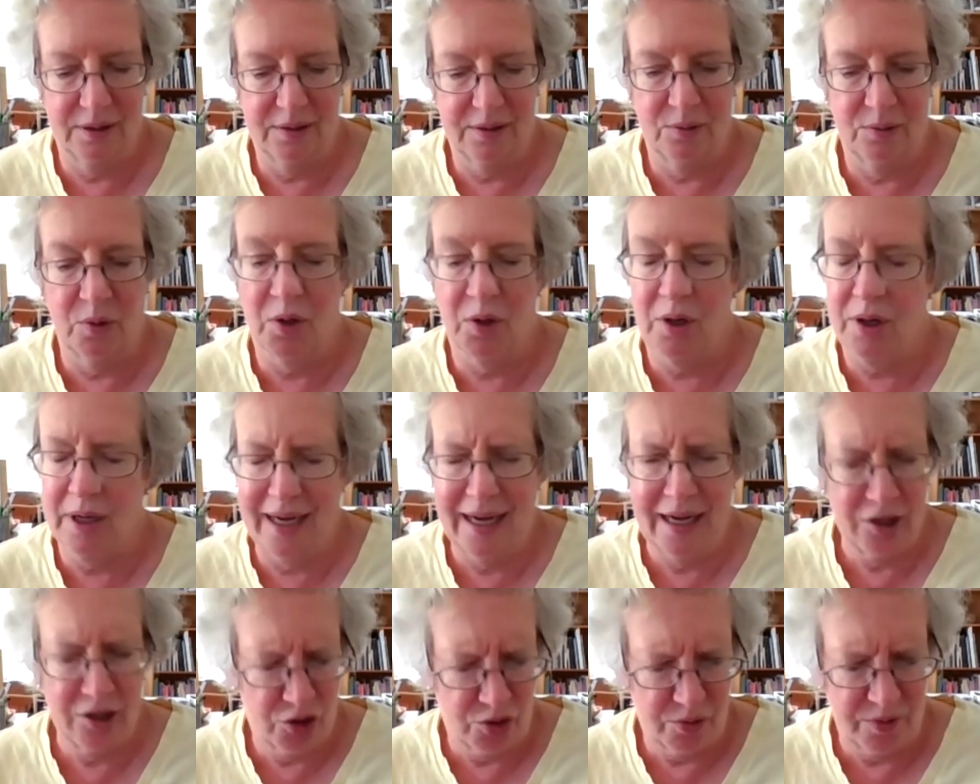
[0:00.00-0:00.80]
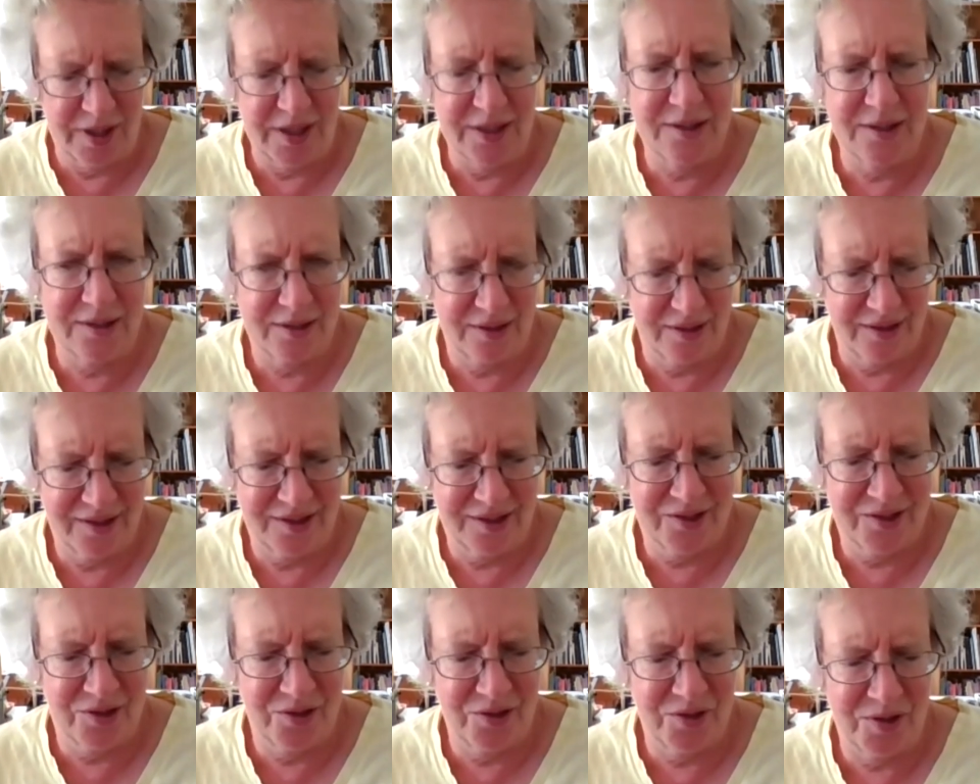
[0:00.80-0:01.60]
or entries,
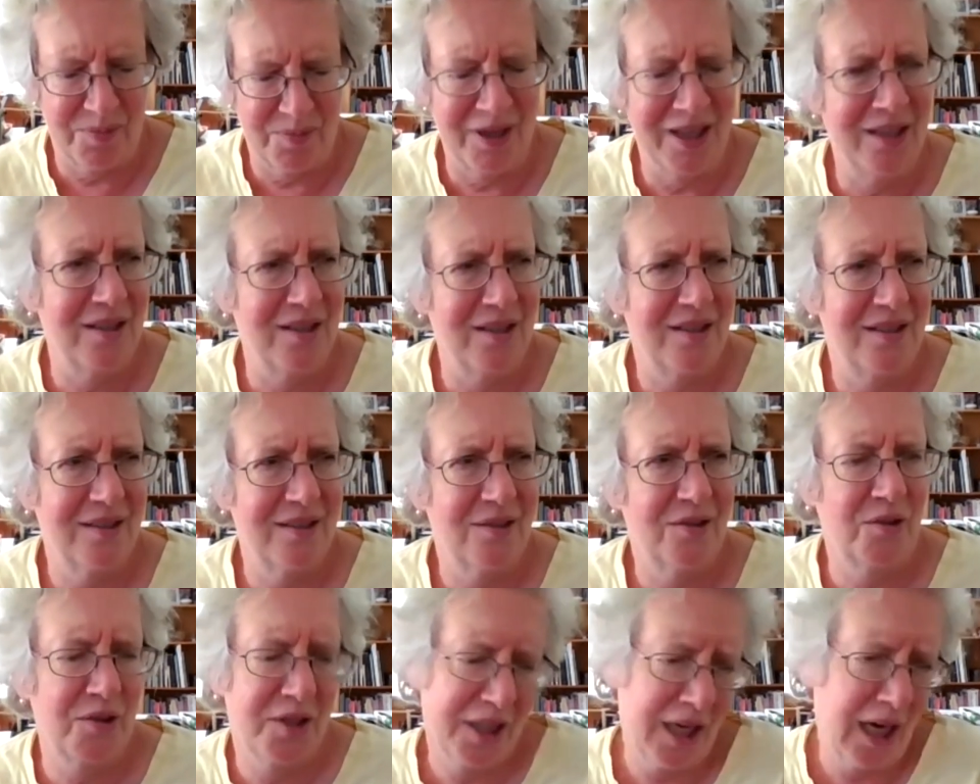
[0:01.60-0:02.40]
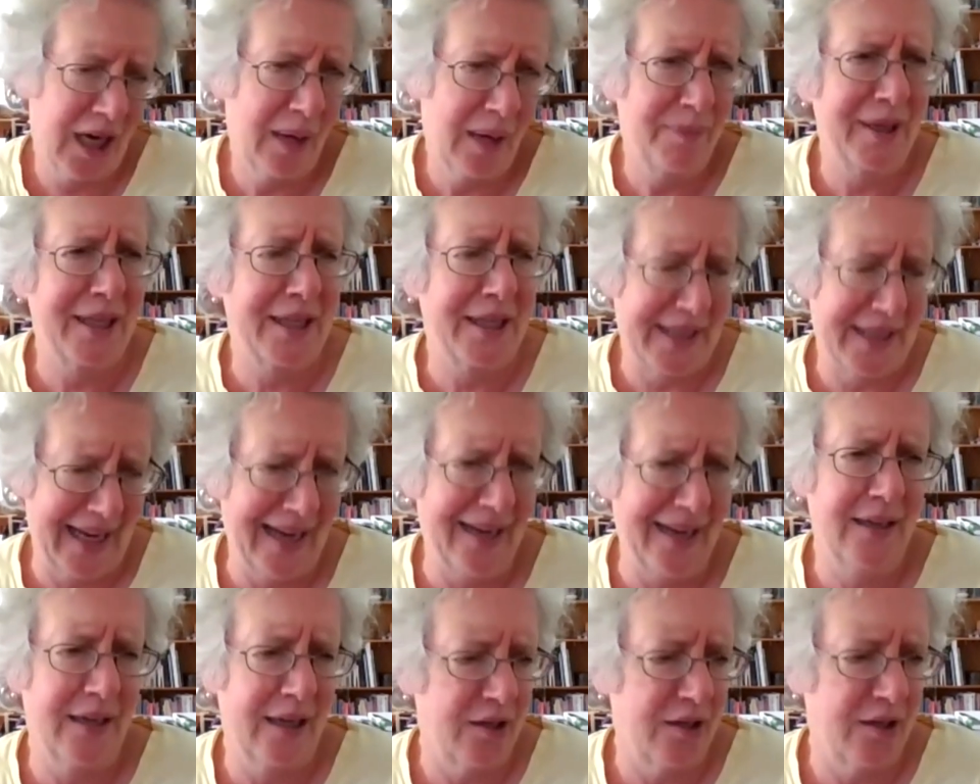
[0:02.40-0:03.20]
excuse me, or topics
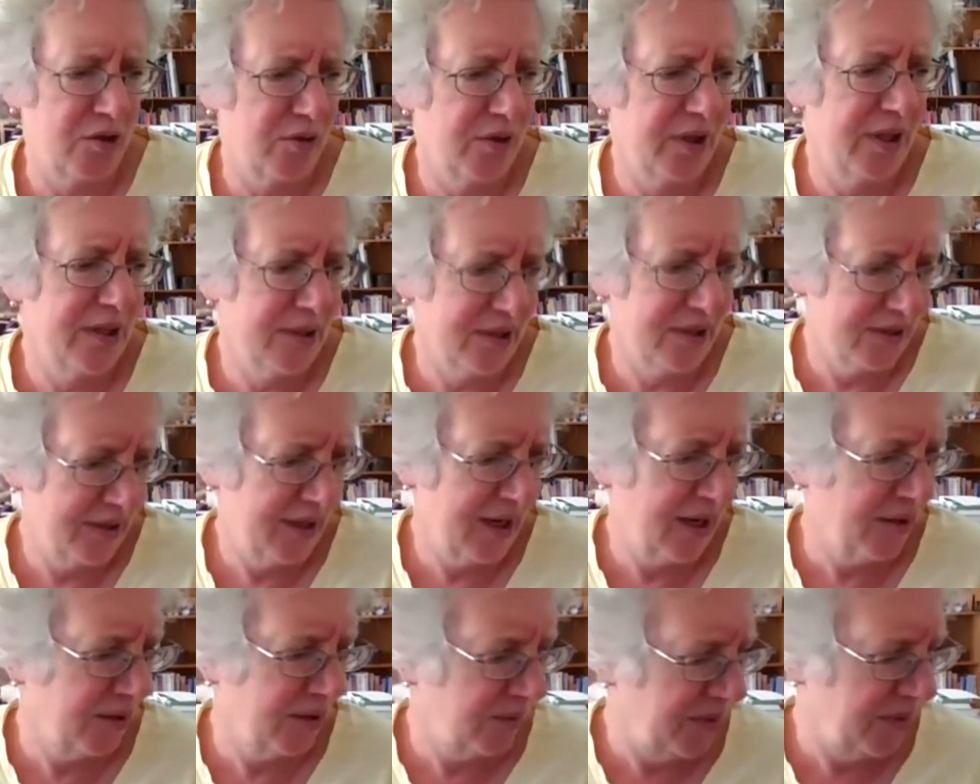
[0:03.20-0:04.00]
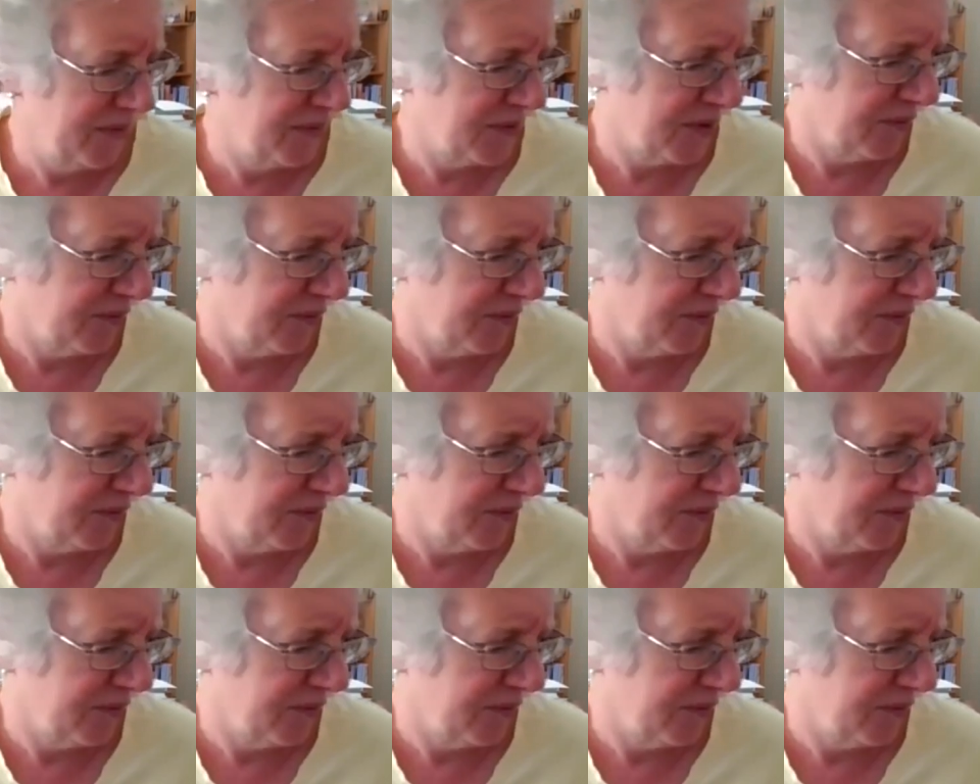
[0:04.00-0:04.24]
and entries now that we've